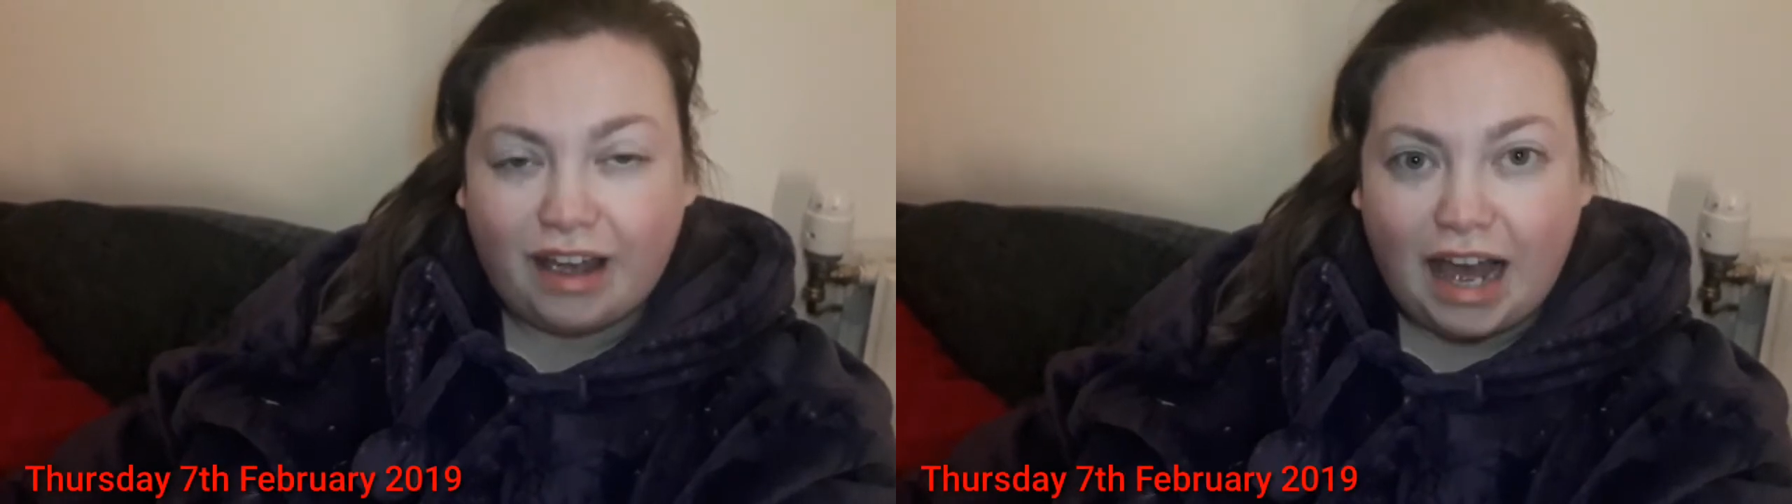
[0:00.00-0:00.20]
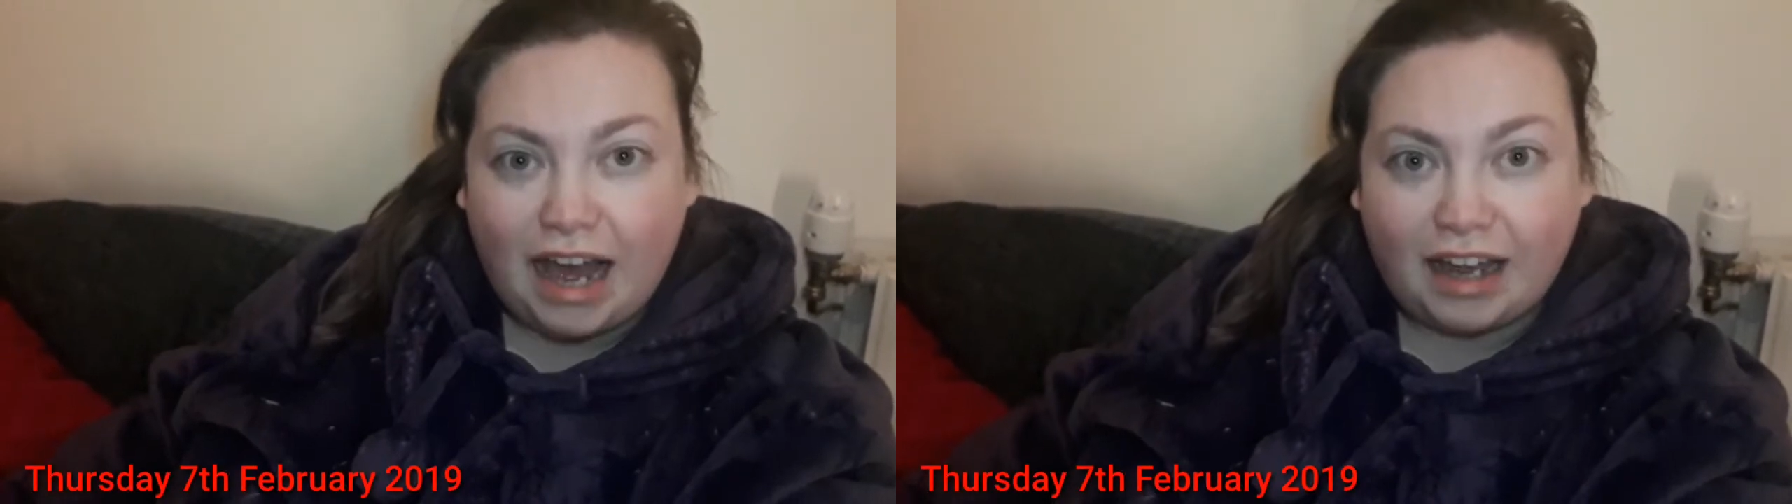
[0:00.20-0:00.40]

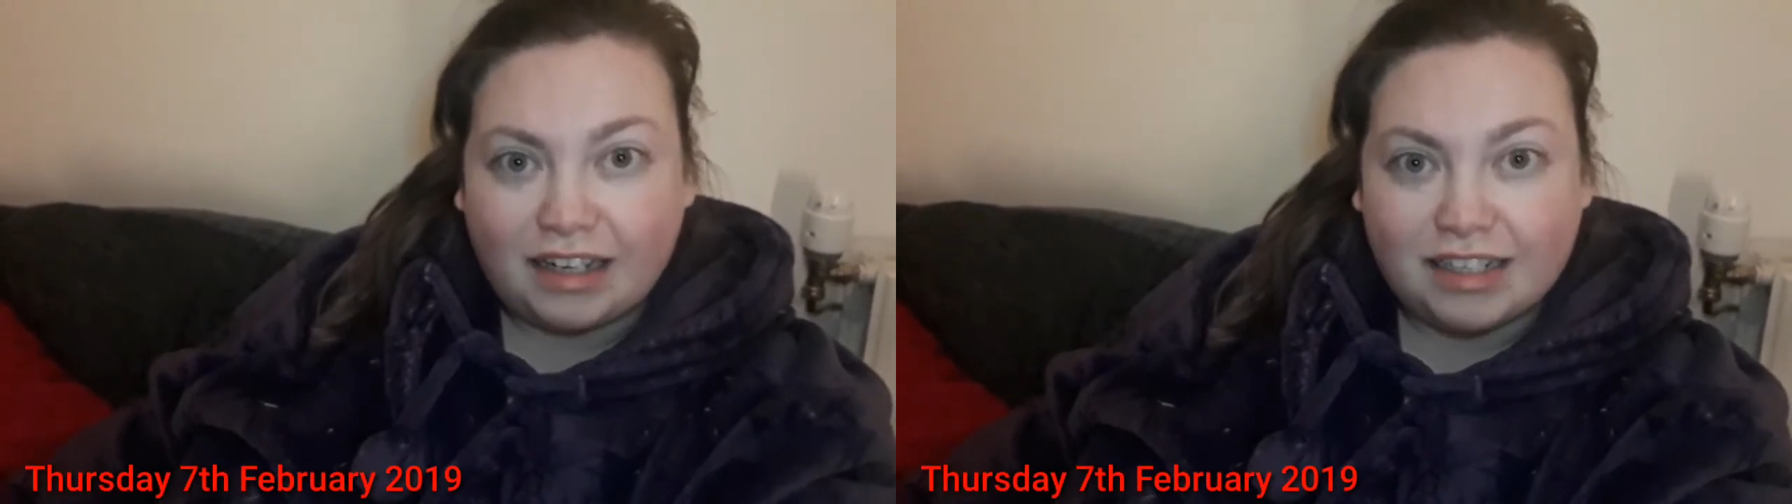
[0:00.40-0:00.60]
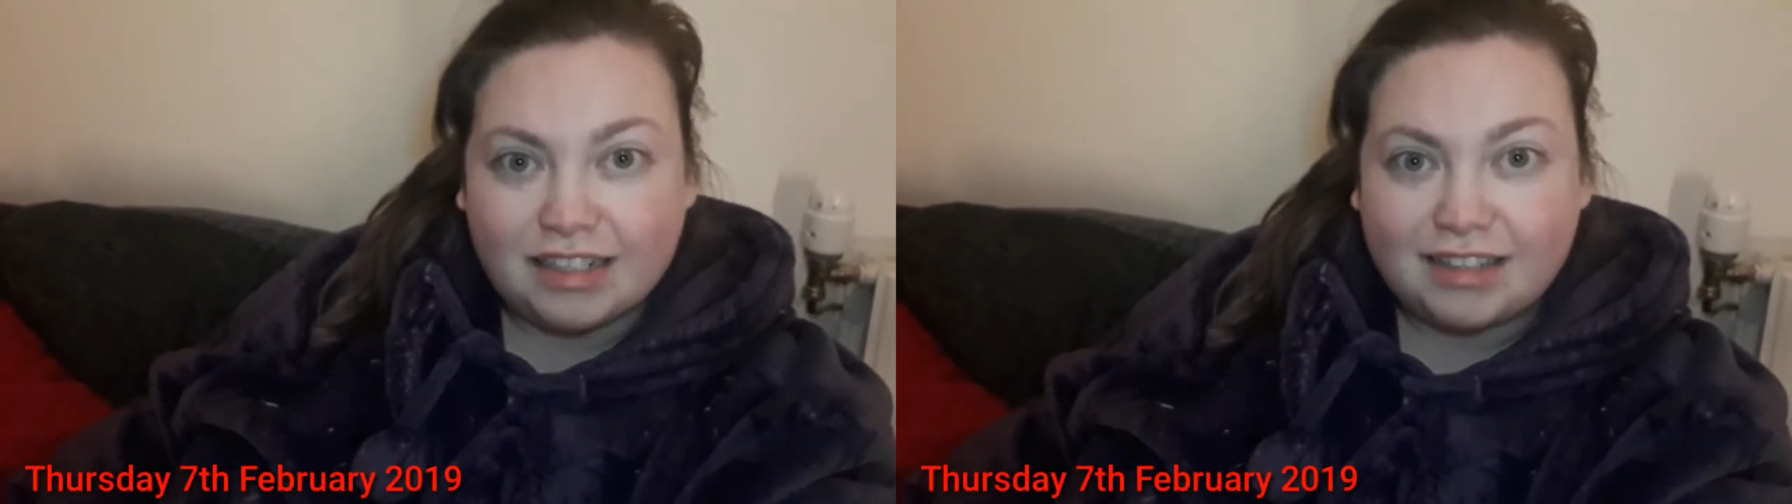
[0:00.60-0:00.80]

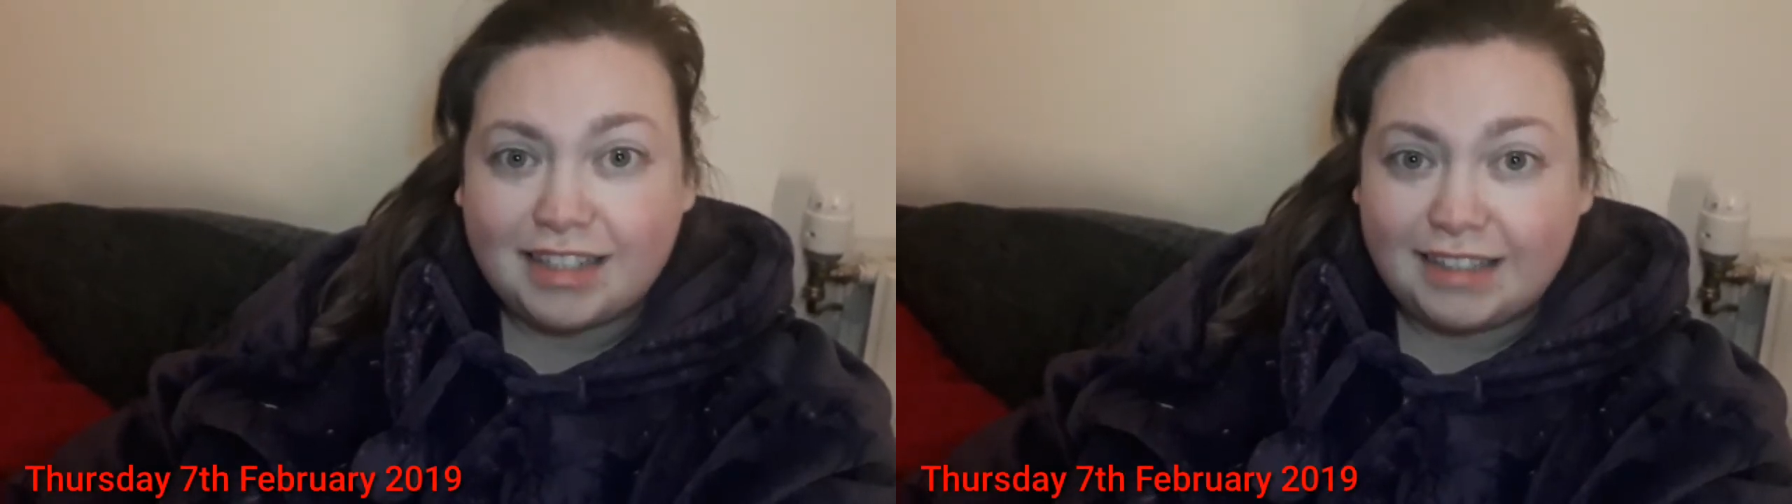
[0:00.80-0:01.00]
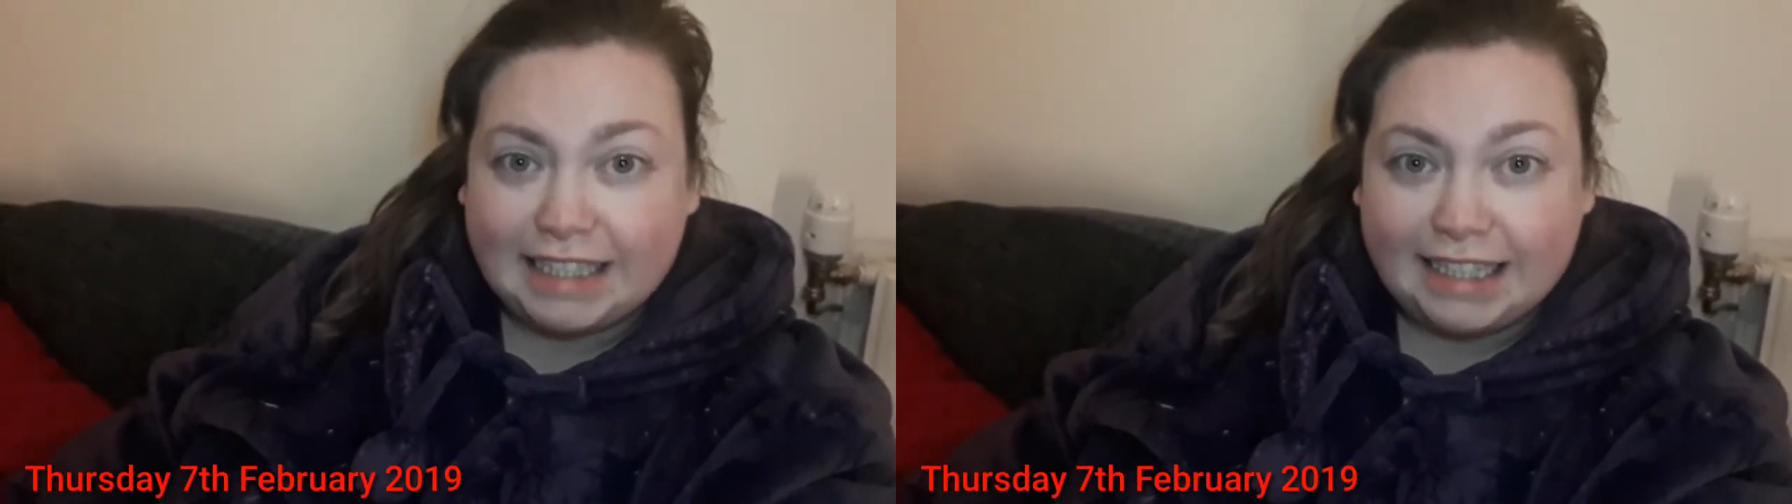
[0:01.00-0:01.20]
and
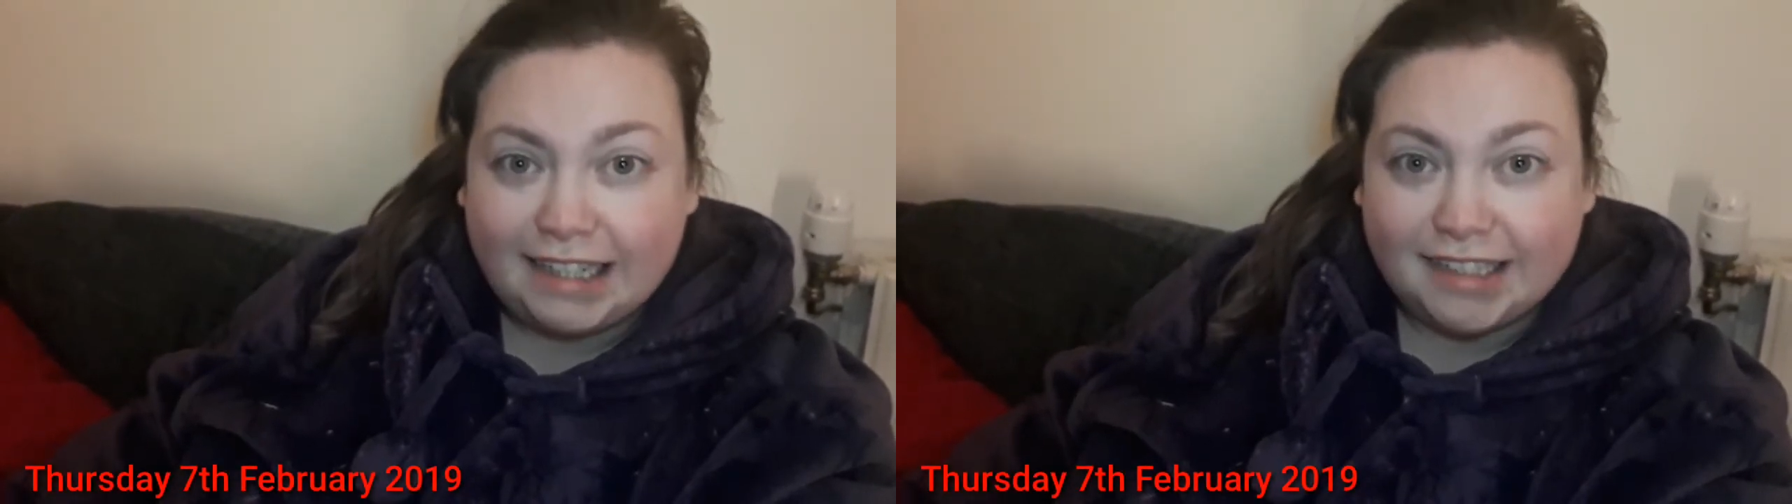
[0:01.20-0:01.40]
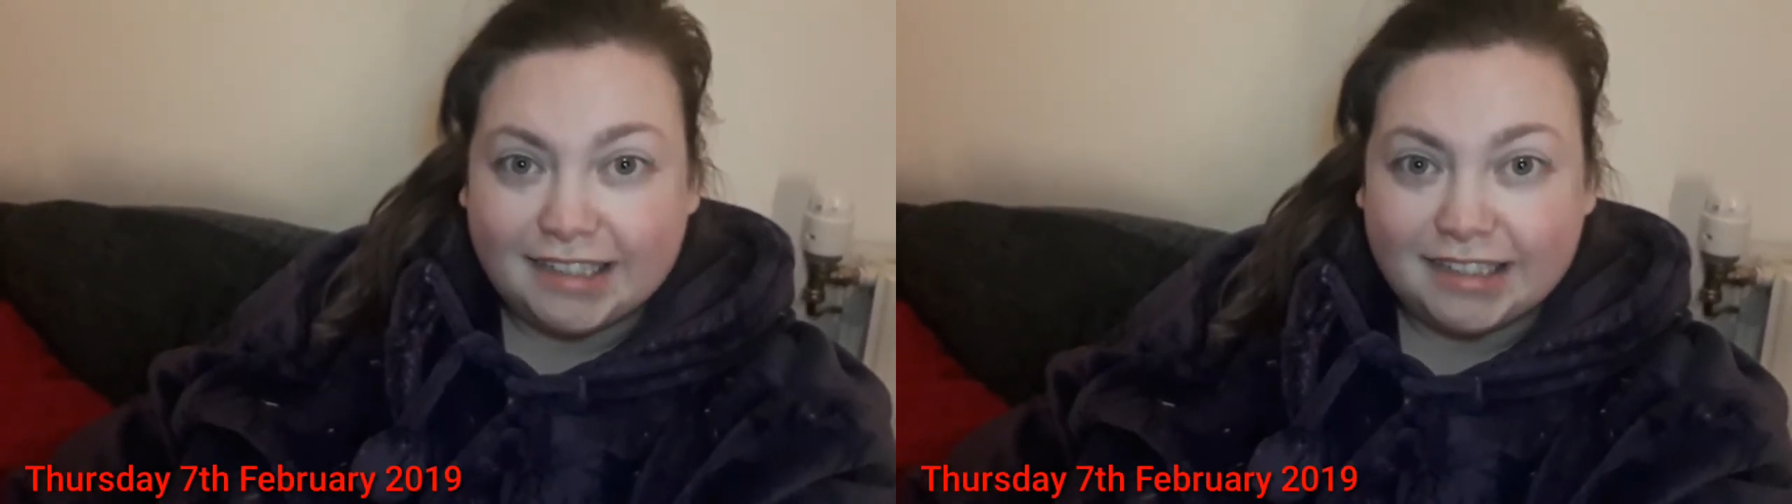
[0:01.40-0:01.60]
today
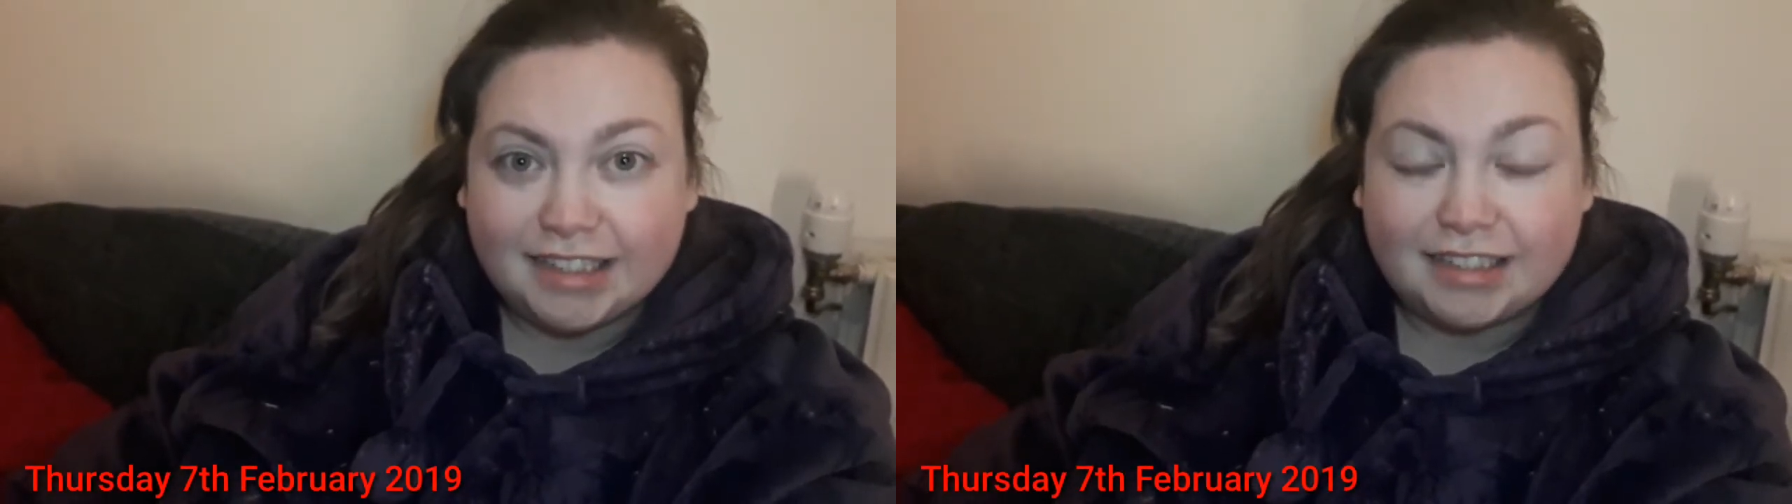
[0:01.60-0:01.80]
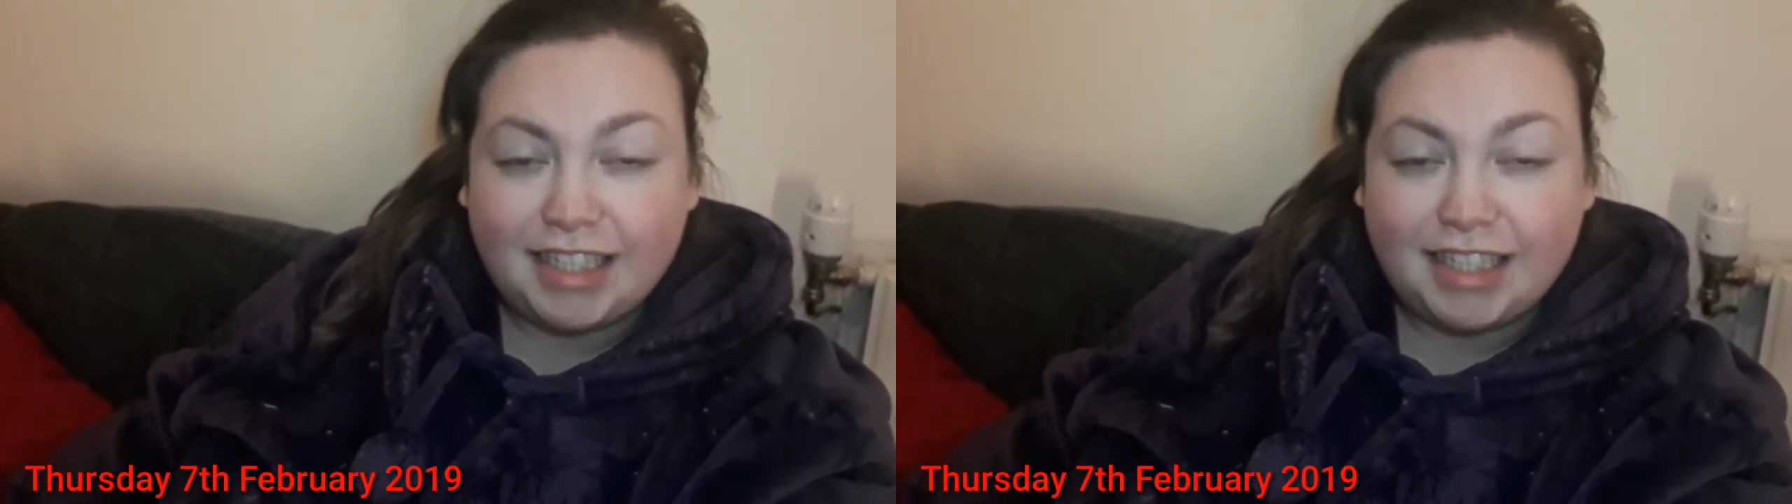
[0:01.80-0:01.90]
is